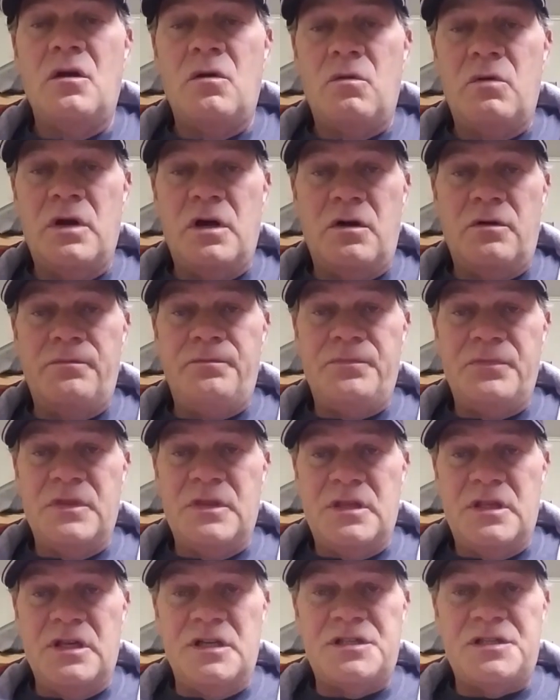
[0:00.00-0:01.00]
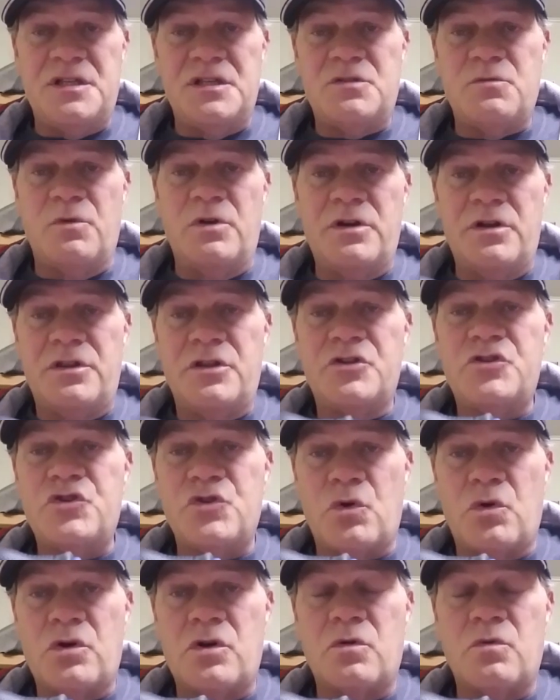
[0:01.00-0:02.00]
well, this is one of the
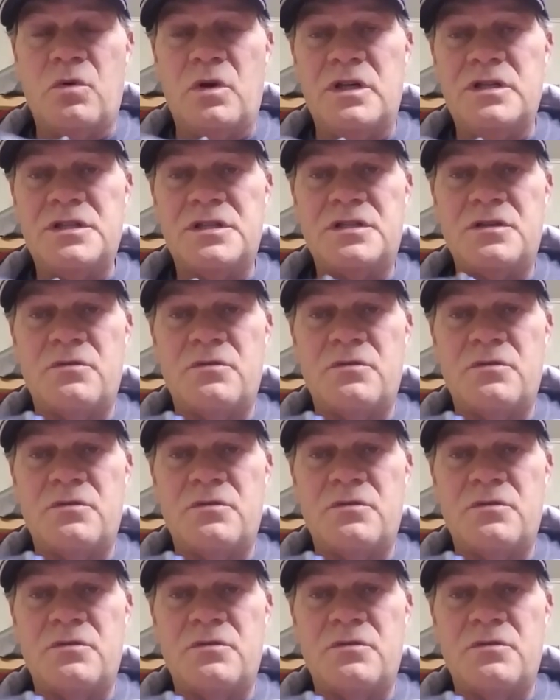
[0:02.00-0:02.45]
shorter ones.